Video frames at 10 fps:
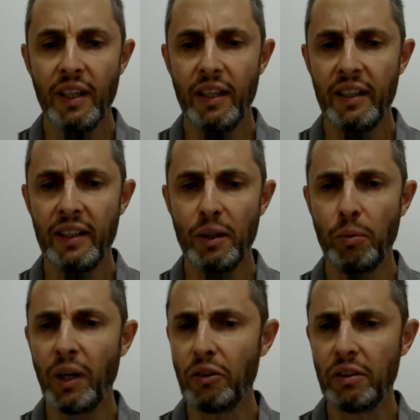uh,
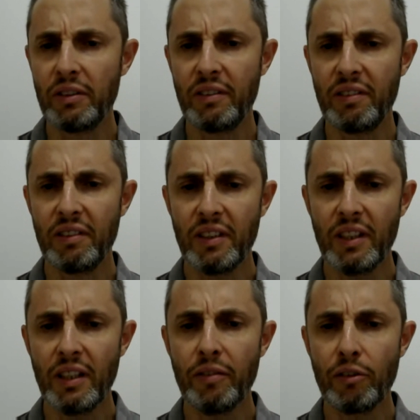we are not
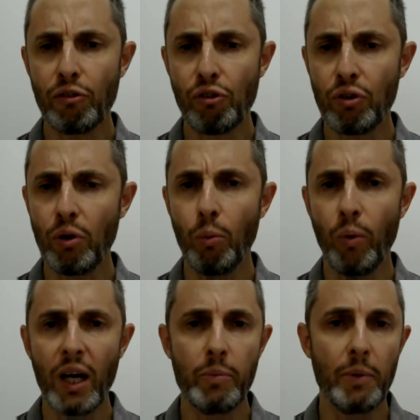even sure
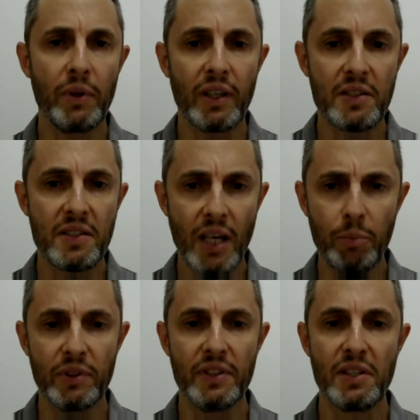why people
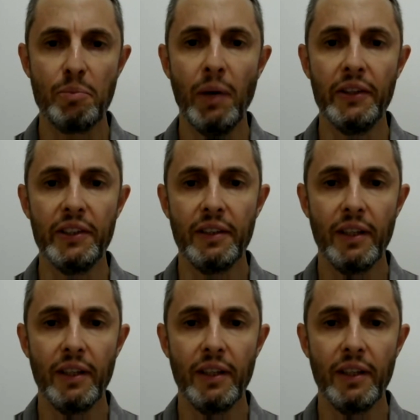accept this money,